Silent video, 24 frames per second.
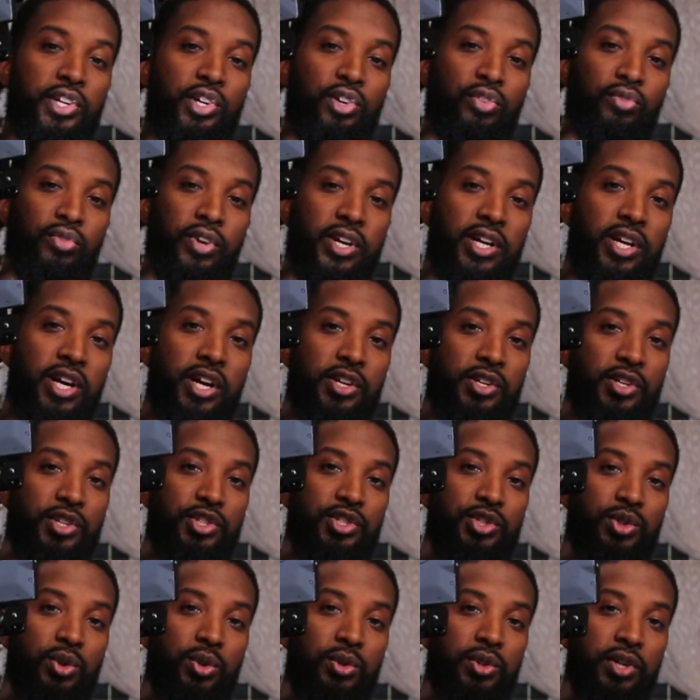your rig on your
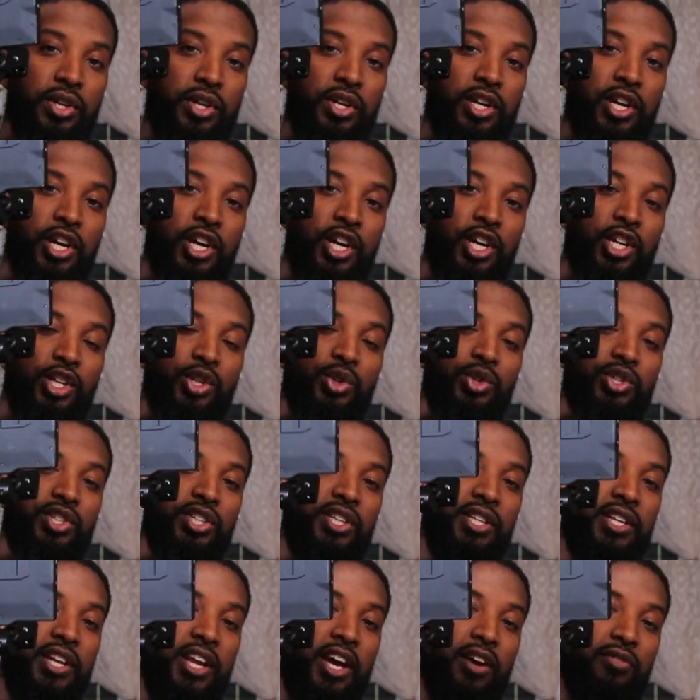shoulder, you
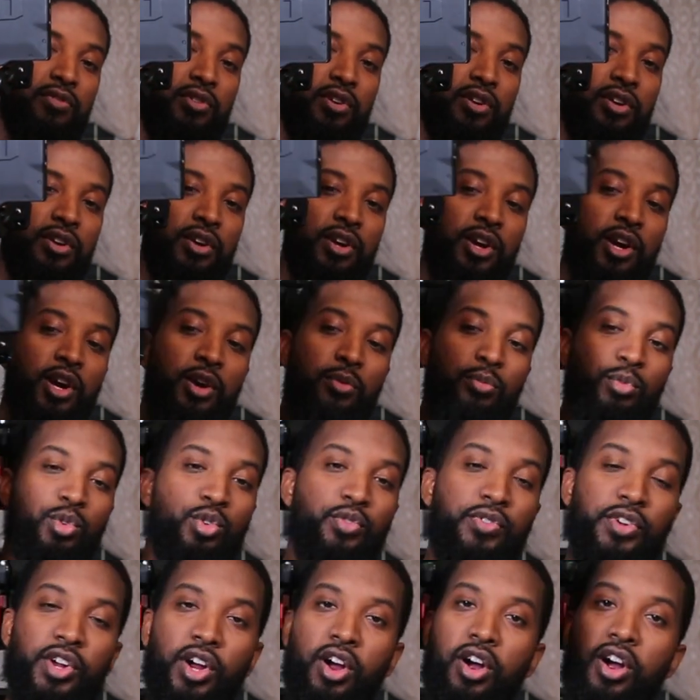should never
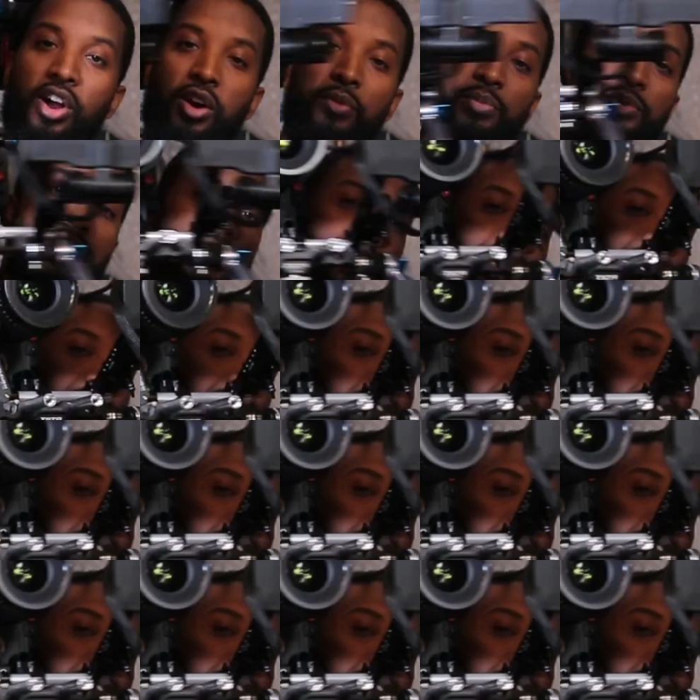move your arms like